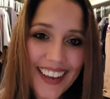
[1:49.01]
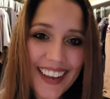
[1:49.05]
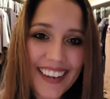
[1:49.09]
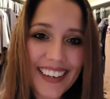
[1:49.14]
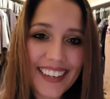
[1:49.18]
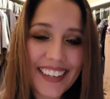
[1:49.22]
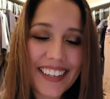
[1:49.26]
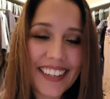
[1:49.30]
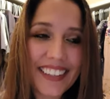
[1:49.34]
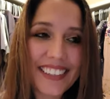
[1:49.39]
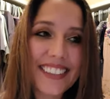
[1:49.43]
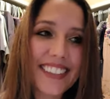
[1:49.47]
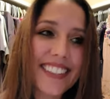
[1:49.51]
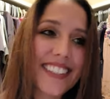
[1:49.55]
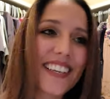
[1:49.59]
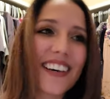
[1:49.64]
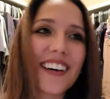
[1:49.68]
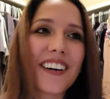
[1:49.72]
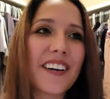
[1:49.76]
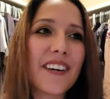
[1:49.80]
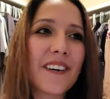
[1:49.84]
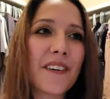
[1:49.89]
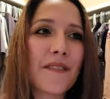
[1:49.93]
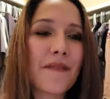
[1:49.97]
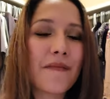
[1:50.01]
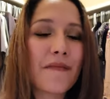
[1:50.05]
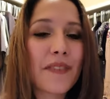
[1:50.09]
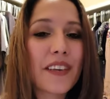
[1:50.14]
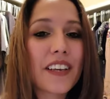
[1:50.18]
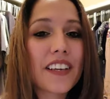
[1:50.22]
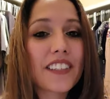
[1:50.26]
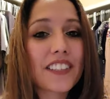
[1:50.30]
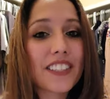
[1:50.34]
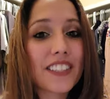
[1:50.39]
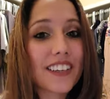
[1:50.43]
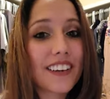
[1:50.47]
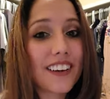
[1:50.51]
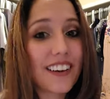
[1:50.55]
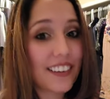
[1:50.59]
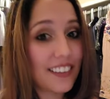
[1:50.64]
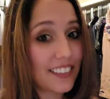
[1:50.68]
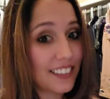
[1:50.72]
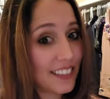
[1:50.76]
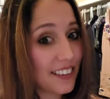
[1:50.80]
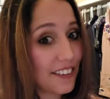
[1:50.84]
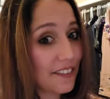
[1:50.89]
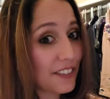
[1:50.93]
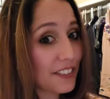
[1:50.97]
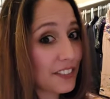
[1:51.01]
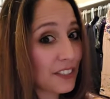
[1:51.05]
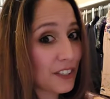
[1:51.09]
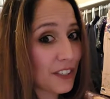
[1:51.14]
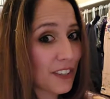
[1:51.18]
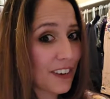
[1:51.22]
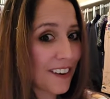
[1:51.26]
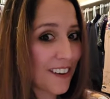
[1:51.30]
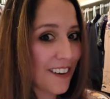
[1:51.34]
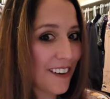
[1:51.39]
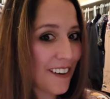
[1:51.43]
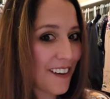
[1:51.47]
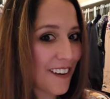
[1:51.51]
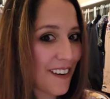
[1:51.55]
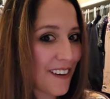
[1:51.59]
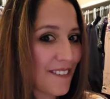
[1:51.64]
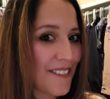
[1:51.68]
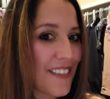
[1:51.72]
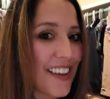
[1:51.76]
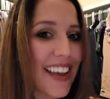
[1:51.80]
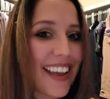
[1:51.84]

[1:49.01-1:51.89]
and it's um, because she got herself a job,